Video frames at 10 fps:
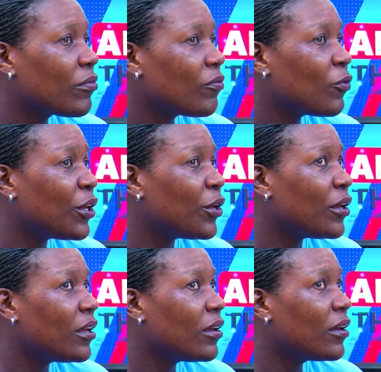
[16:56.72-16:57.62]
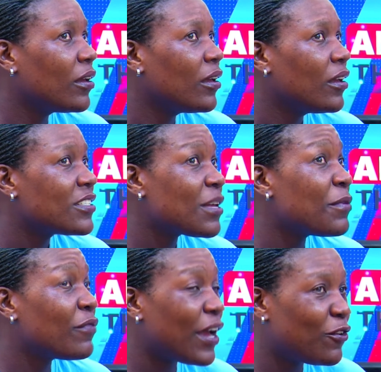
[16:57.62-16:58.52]
we
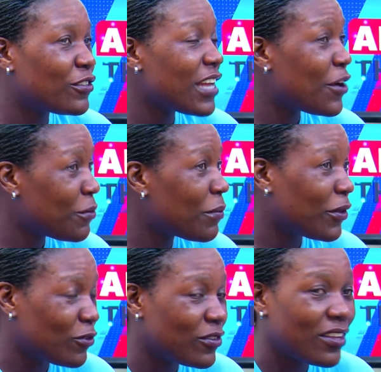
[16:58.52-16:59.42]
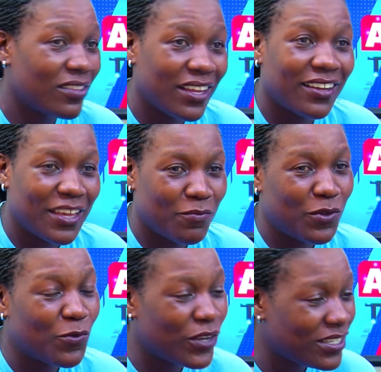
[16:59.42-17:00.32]
semi-finals. I remember that game.
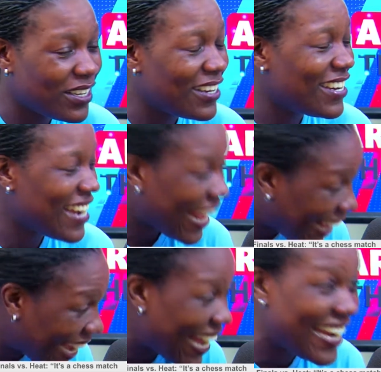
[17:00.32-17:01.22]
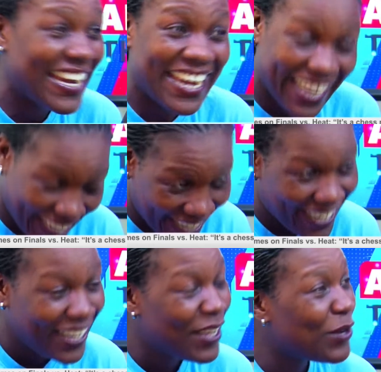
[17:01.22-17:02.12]
We went neck and neck
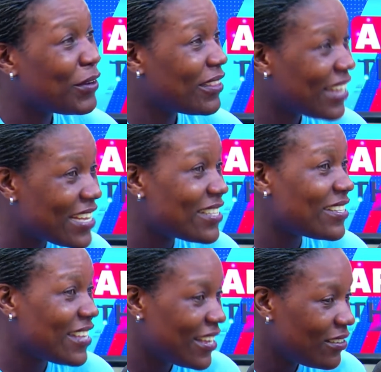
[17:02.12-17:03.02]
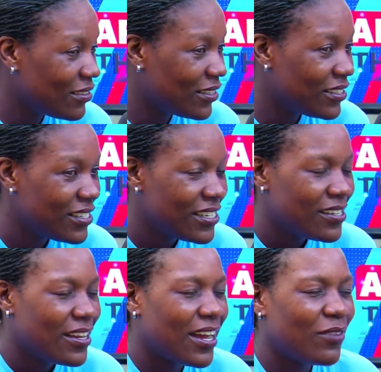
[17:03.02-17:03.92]
with KCC,
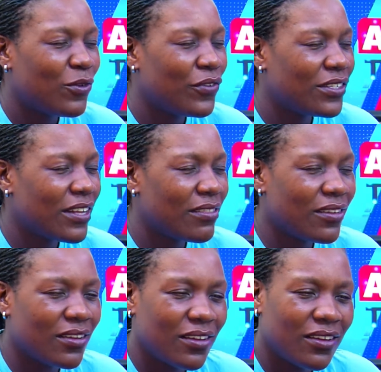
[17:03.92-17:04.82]
and we reached, I think,